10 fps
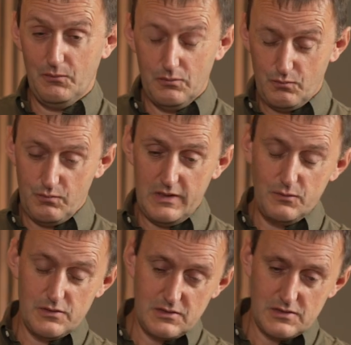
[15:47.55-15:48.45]
and it
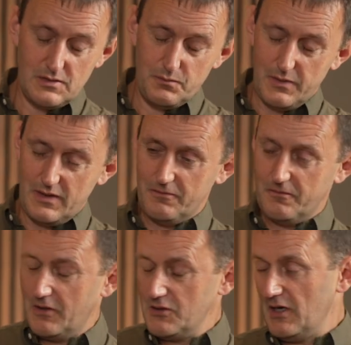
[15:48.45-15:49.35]
was just a bit of a
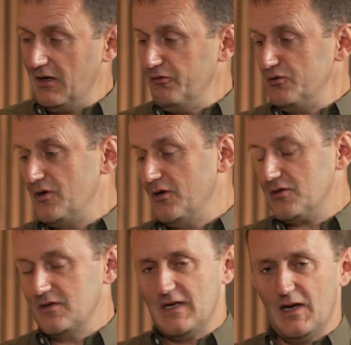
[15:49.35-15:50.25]
very gentle
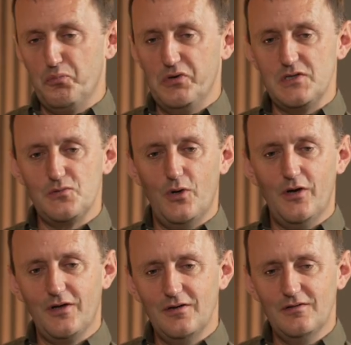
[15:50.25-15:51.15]
introduction to how bridges
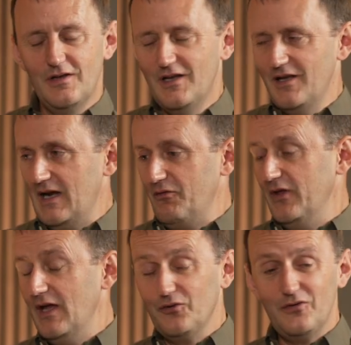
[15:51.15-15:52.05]
work and
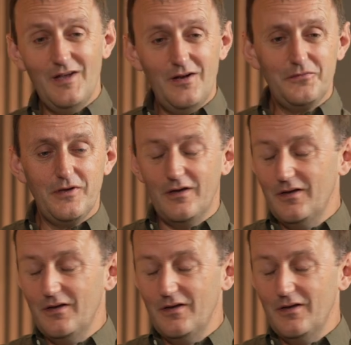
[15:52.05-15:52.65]
everything else, and they loved it,